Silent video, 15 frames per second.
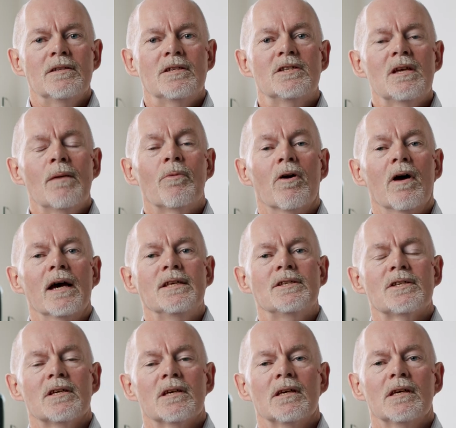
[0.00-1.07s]
To
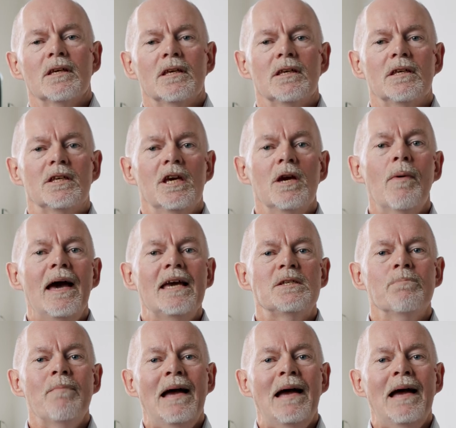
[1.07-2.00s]
summarise, QA is